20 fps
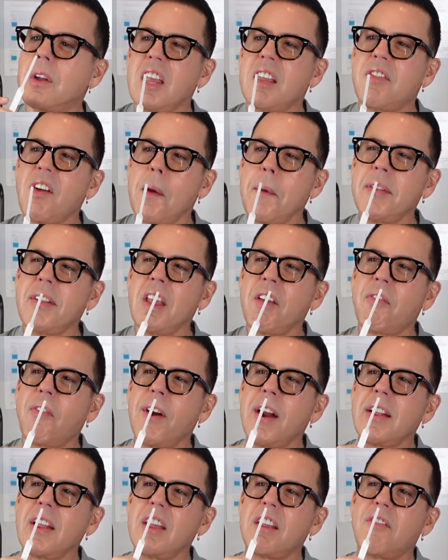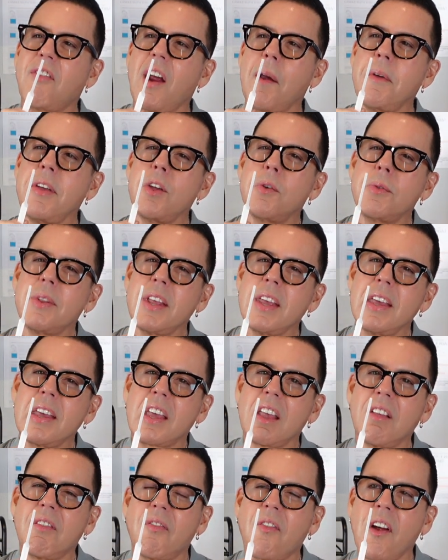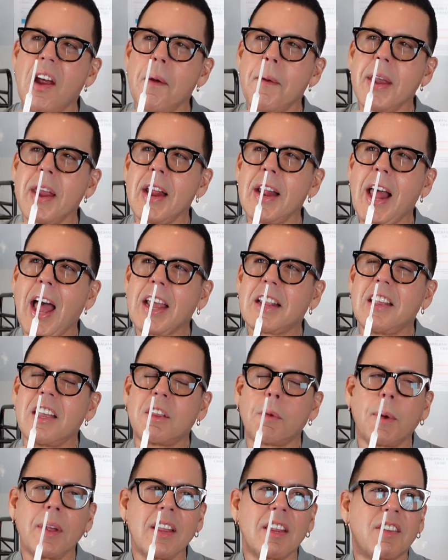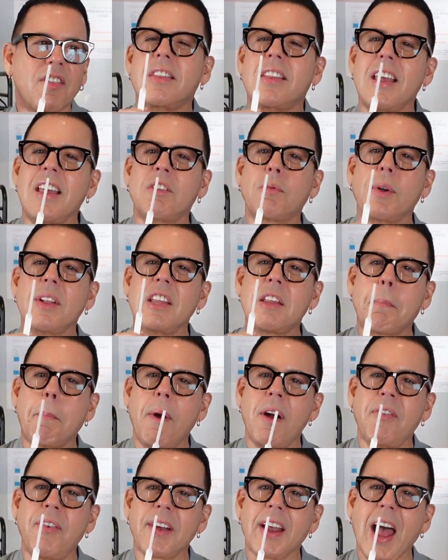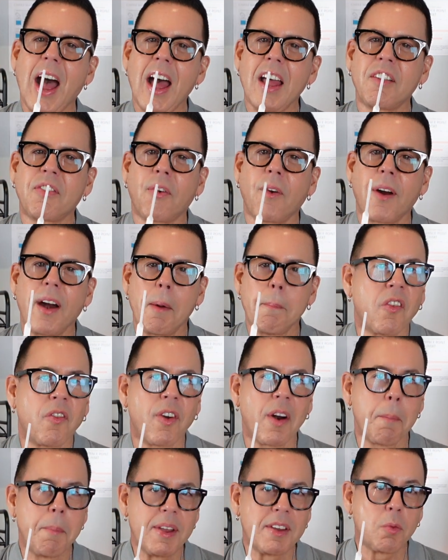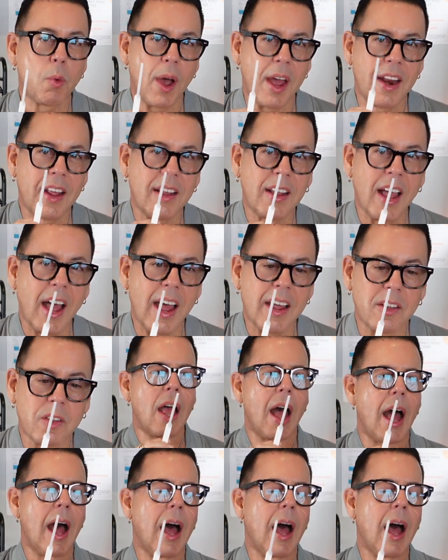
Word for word: It's very different. It's very unique. It's very like this one is this one is perfect, guys, for a, for a beach wedding, guys.